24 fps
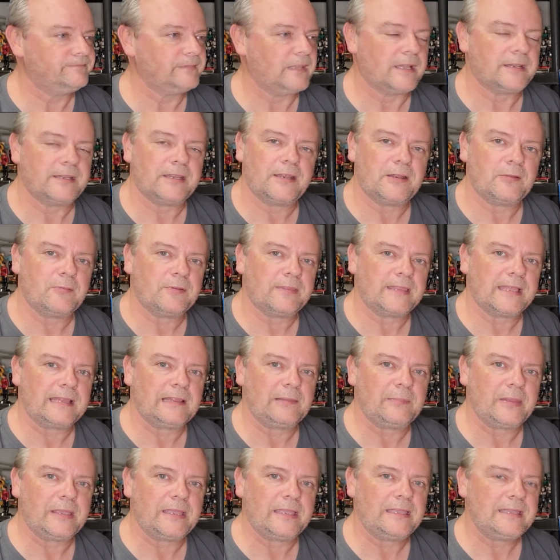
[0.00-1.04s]
I don't know what that'll
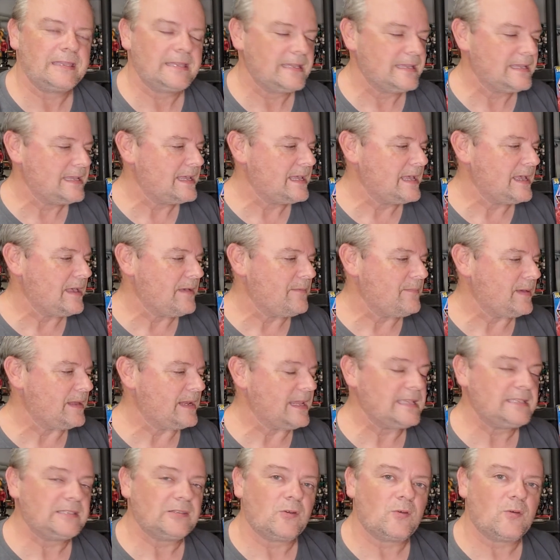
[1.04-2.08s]
be, but
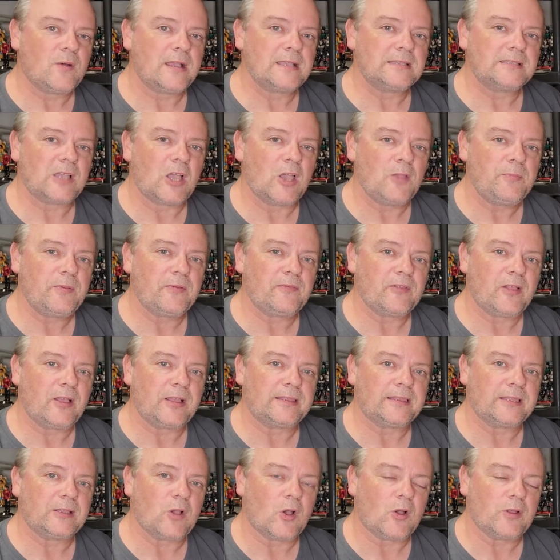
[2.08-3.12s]
as always, I hope you've liked
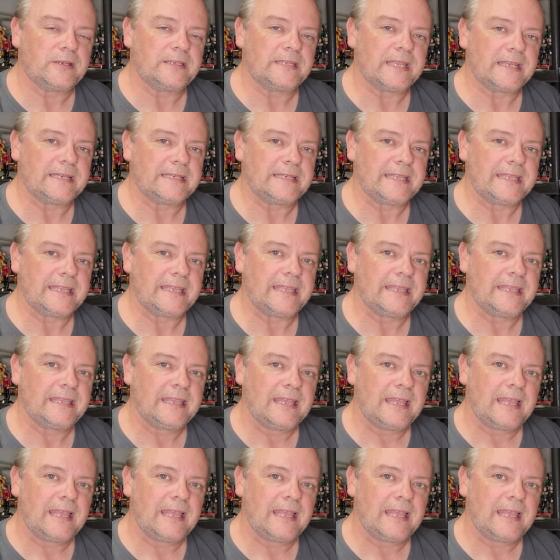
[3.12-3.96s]
the content here.